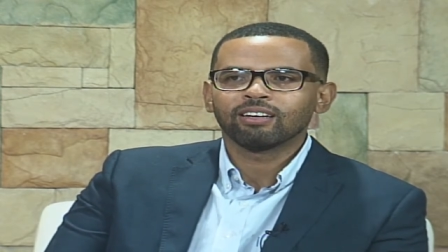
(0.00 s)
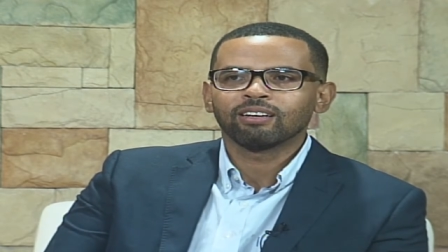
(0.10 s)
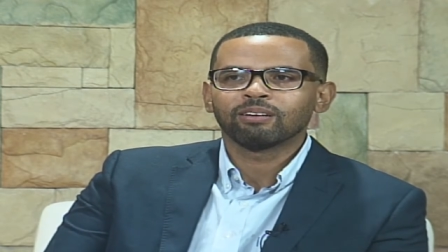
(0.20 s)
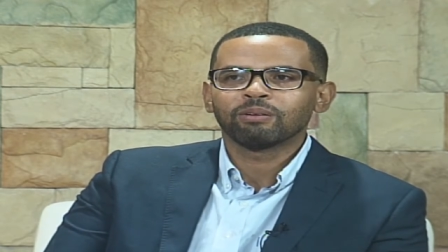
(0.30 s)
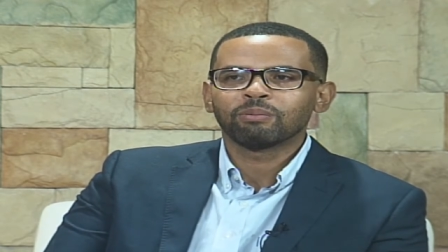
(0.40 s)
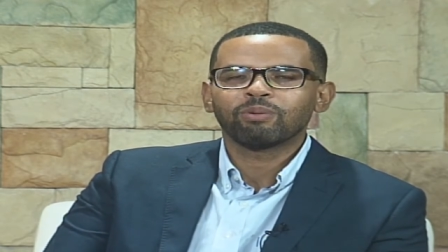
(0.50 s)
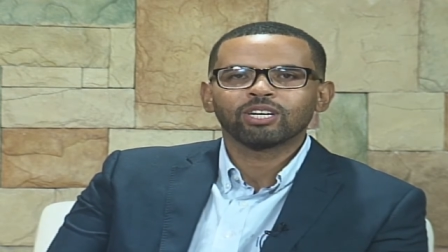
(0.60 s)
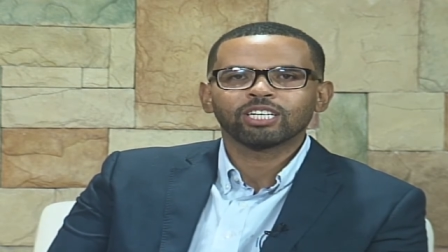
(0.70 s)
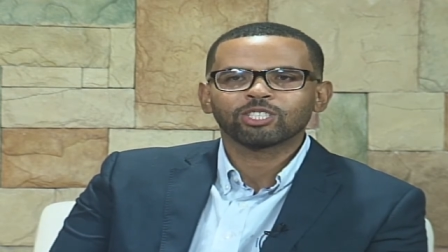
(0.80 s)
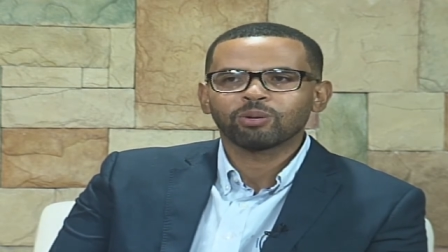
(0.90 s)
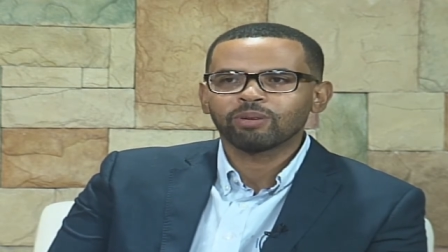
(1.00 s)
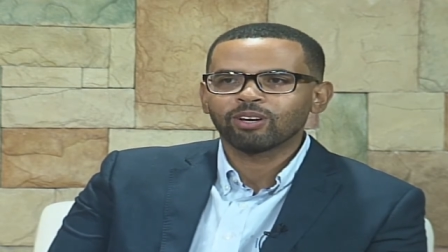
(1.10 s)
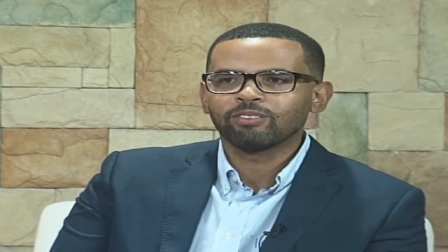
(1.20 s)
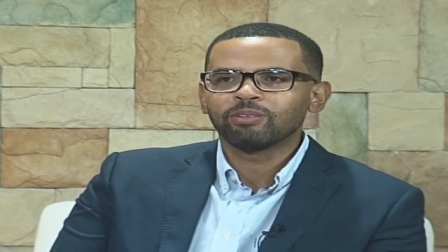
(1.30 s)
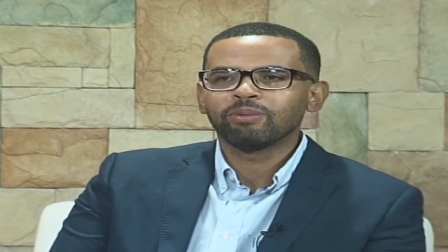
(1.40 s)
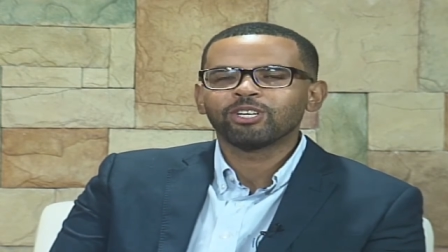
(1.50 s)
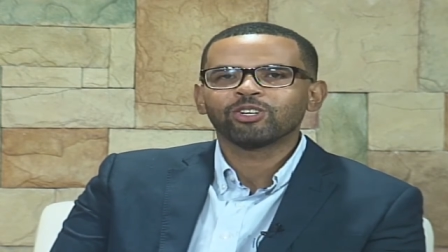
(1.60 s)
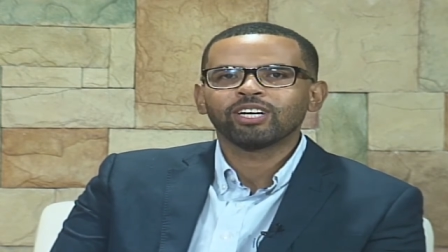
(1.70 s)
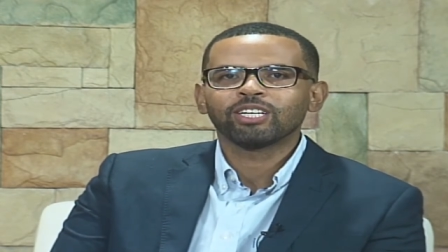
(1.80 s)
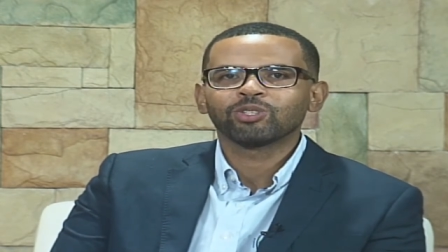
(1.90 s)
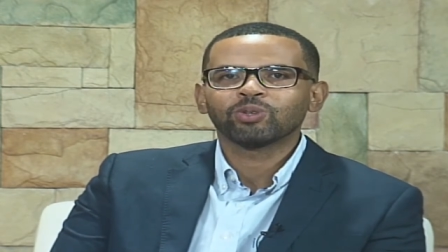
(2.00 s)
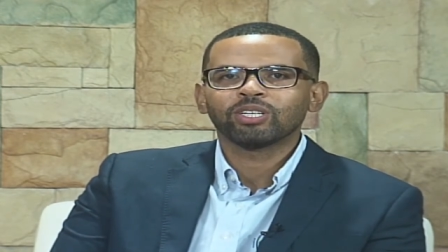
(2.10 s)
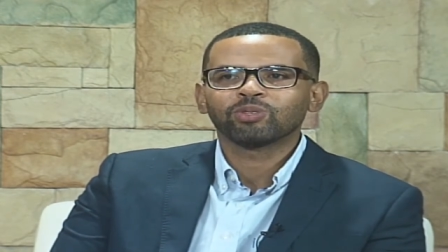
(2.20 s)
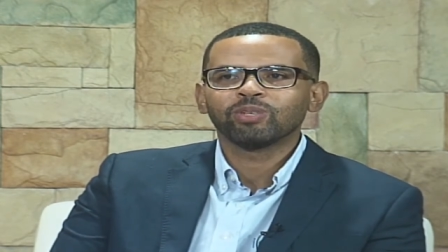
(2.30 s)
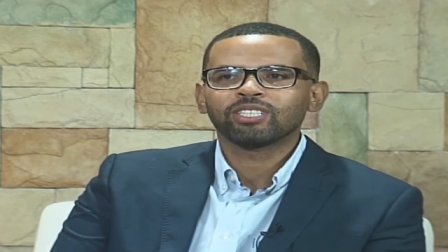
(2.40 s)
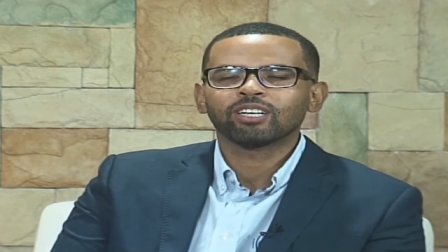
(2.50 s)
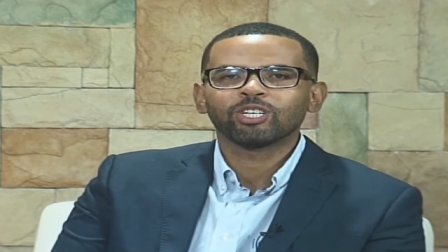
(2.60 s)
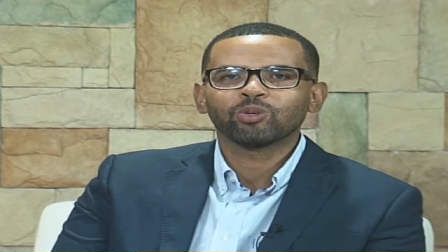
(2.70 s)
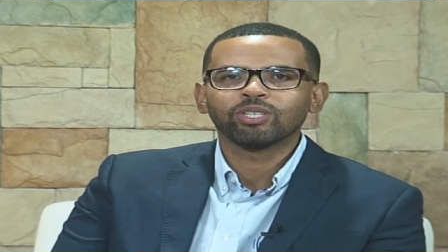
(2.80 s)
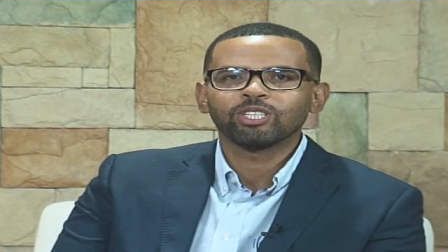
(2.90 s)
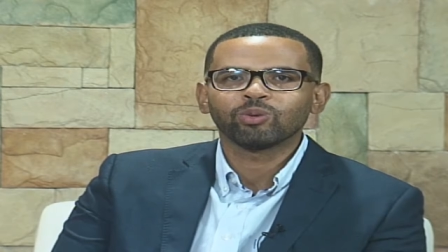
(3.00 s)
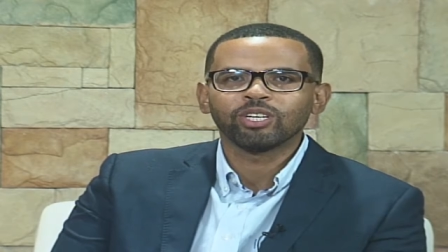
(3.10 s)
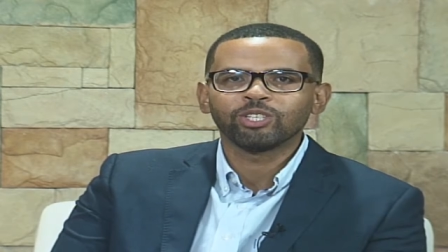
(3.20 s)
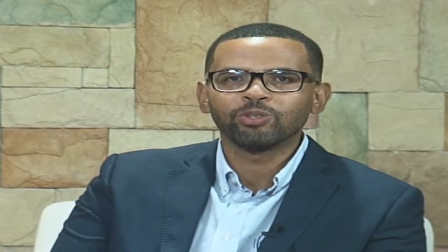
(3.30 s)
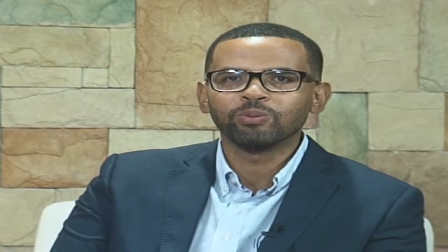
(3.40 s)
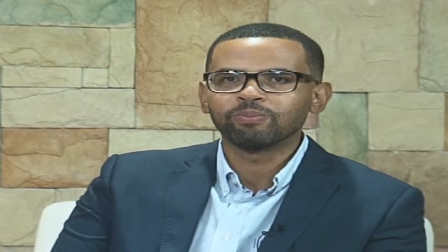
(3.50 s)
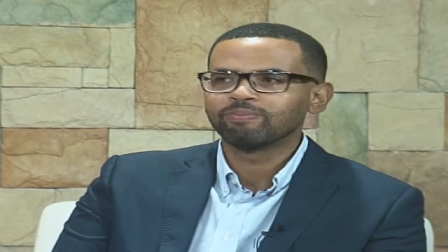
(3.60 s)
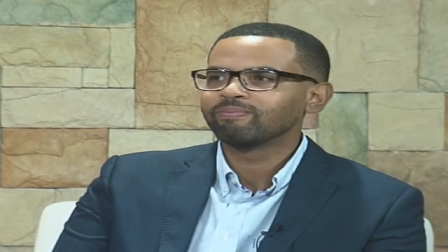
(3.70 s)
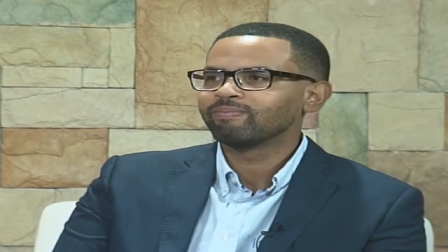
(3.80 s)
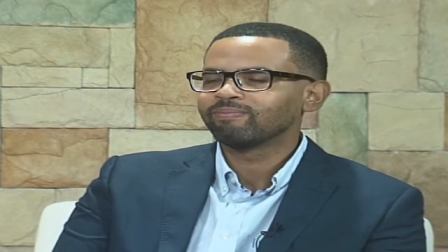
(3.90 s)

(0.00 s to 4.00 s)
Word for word: uh, projects coming out of the ministry as, as we start 2022?